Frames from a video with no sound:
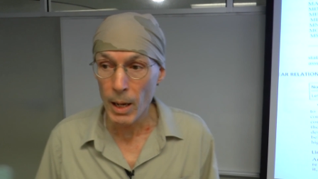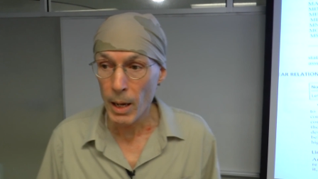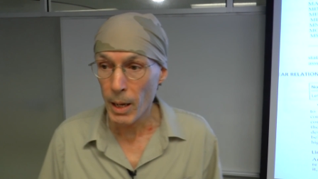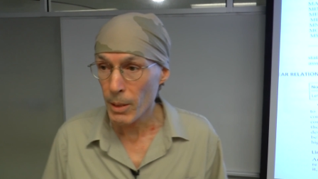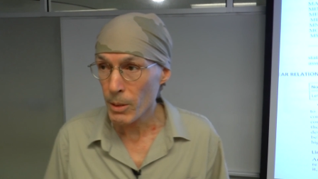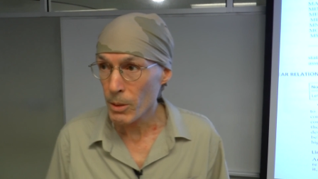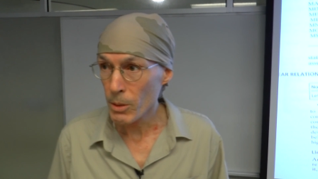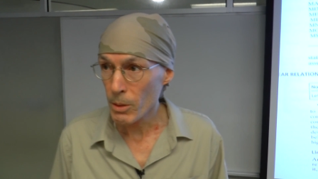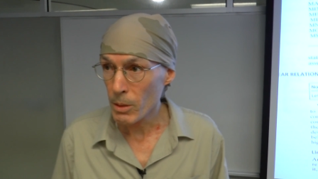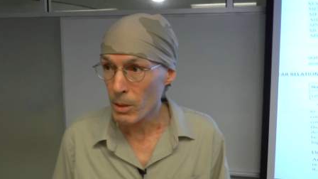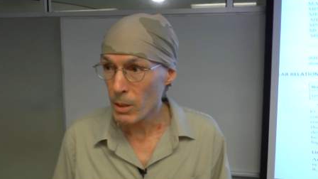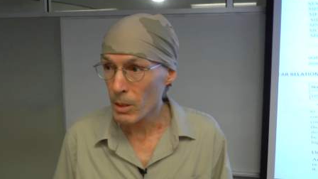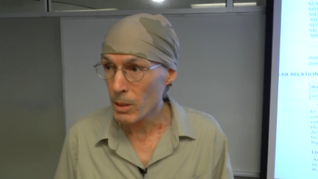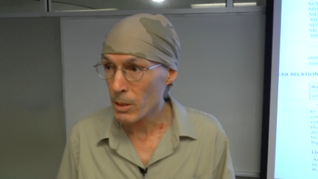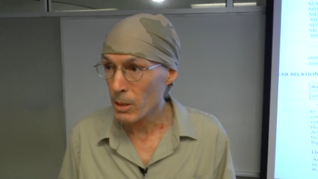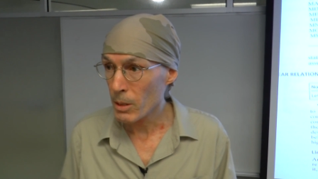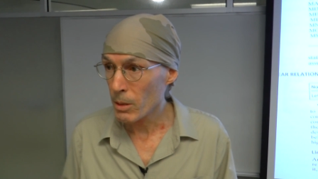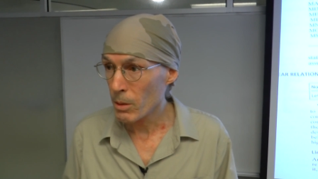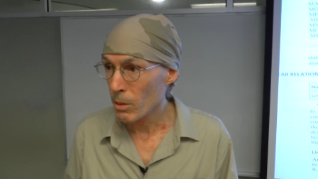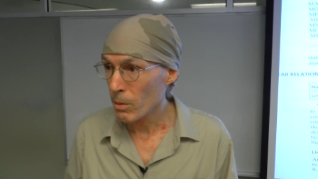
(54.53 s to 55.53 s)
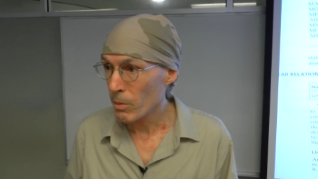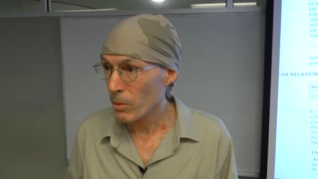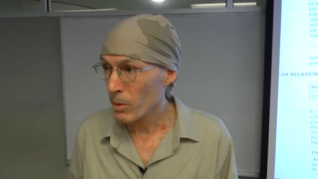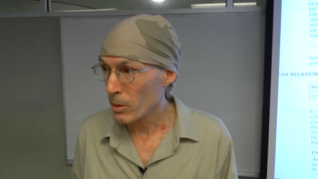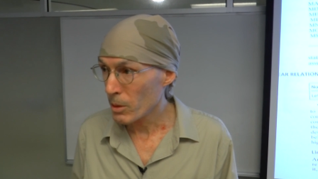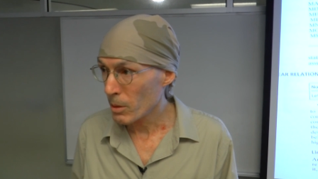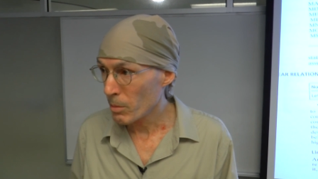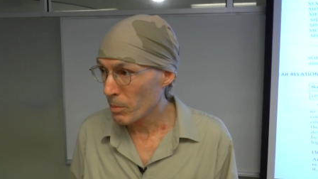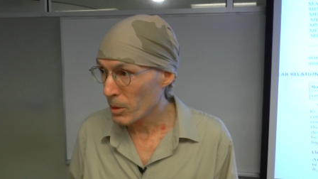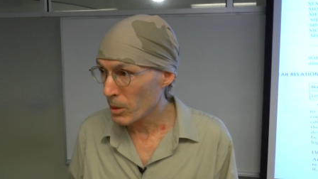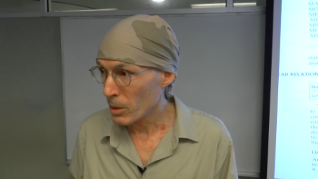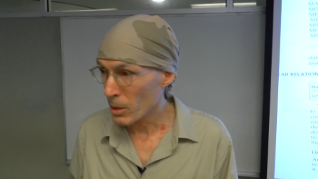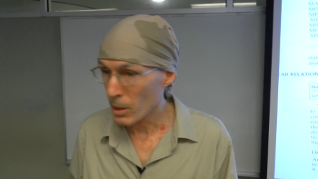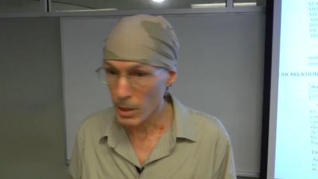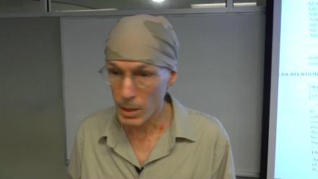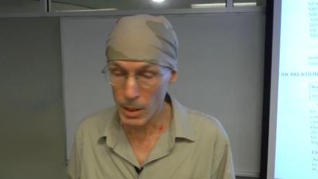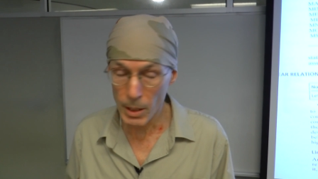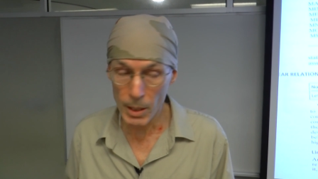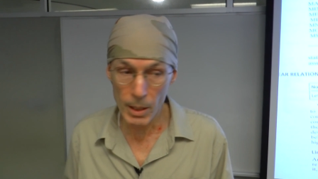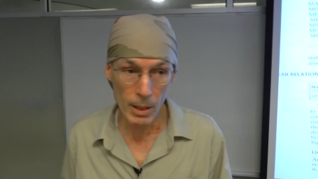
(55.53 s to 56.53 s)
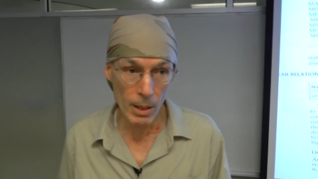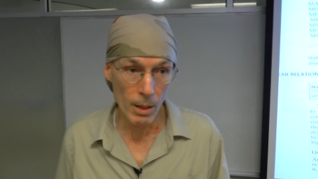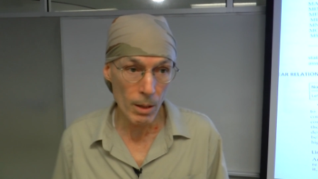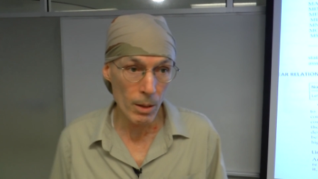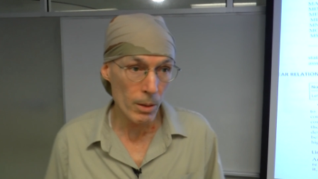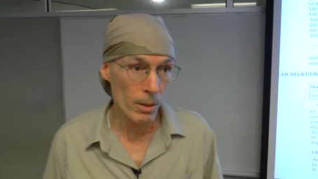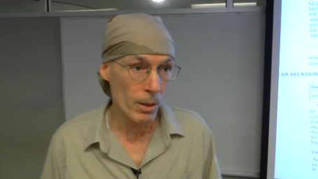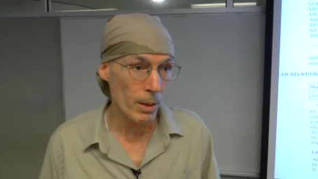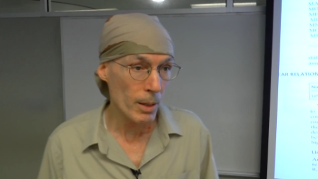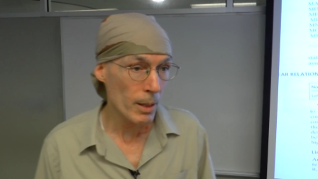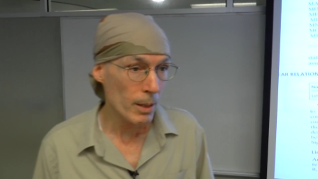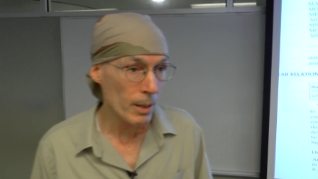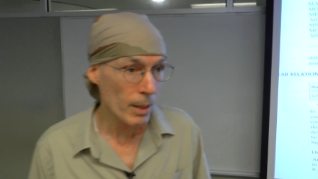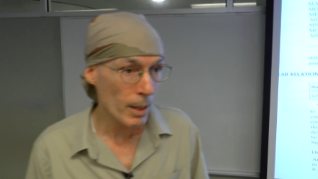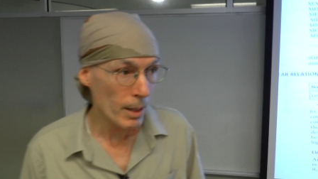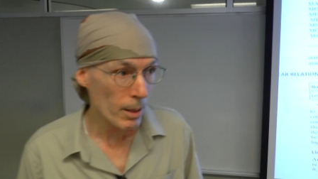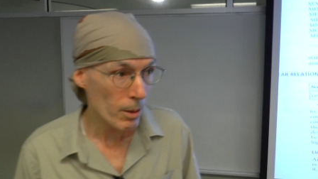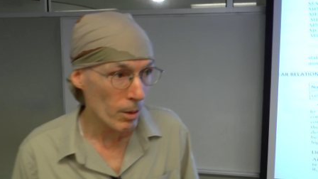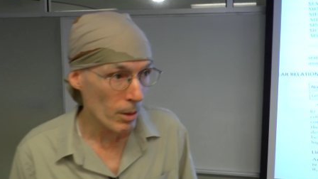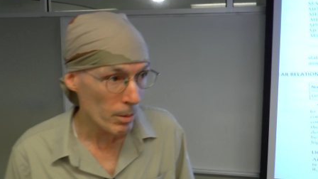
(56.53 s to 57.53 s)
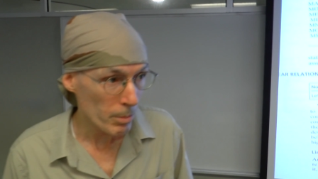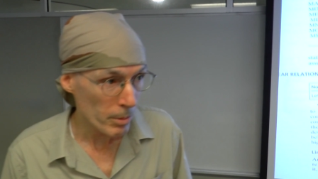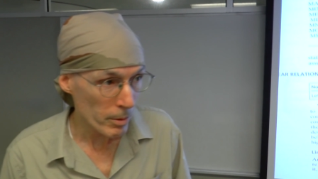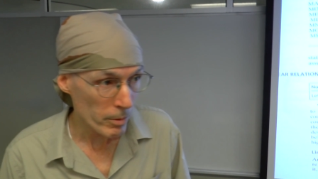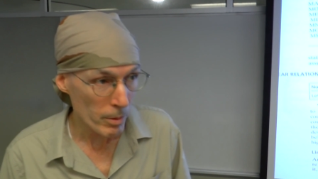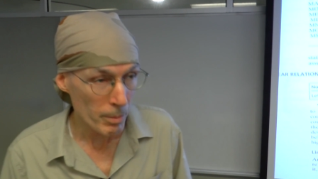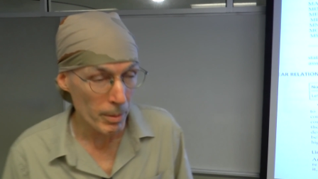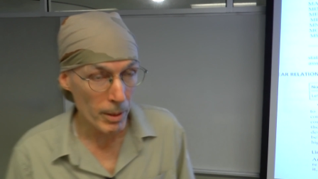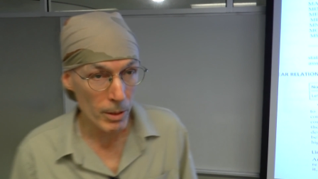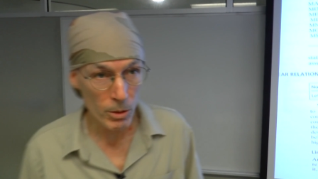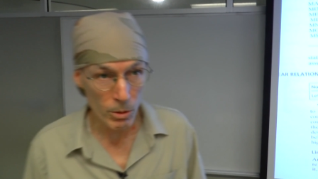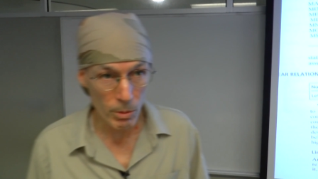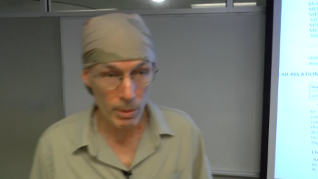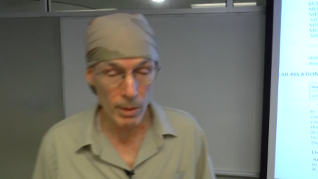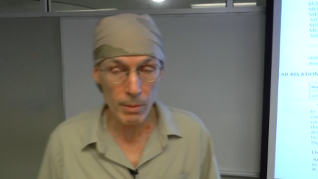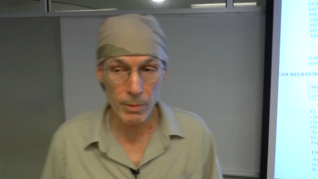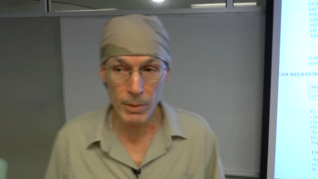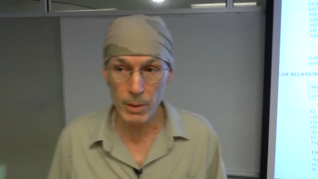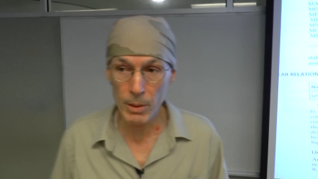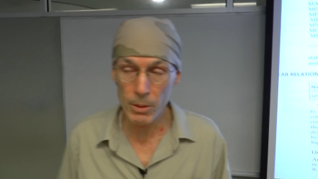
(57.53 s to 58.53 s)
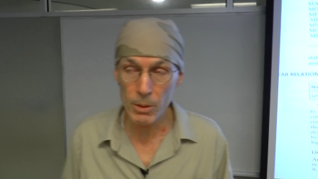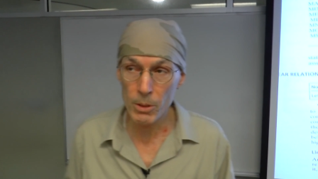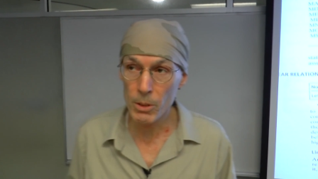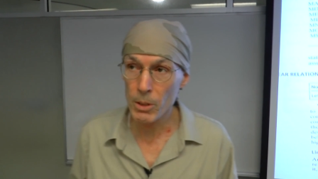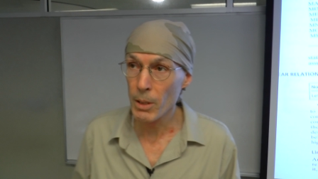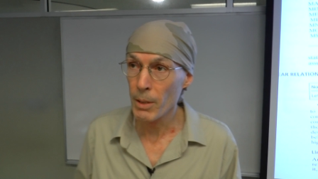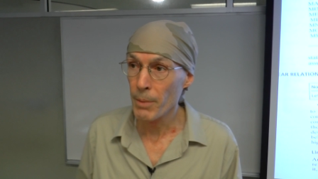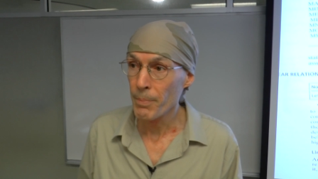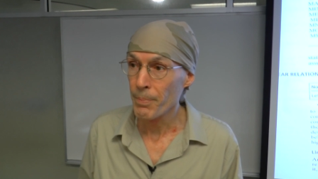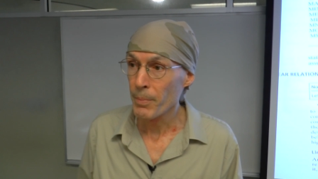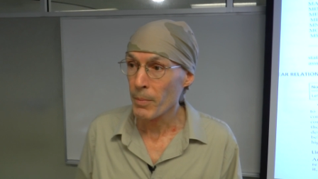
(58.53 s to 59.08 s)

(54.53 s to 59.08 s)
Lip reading: I used to teach at the University of Michigan and in Ann Arbor for about 12 years